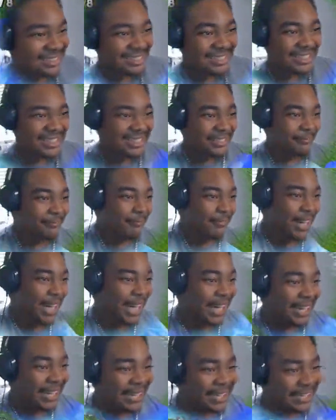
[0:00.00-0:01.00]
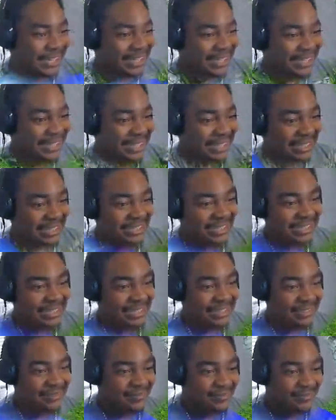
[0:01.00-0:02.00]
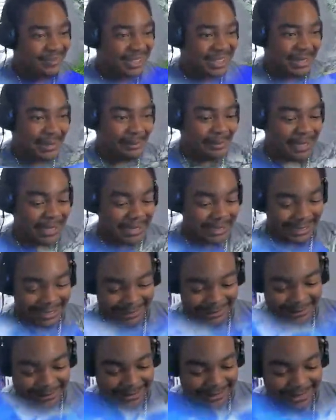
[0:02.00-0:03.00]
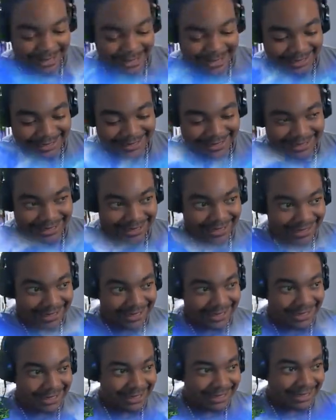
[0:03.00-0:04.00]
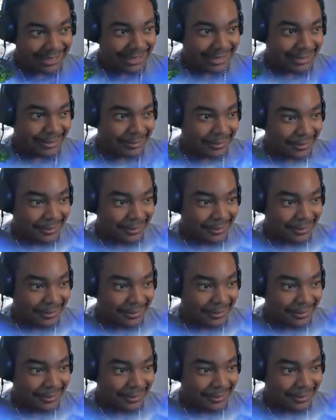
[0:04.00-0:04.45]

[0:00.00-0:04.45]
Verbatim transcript: This is fire. And Bitch House the NiGHTS. You know?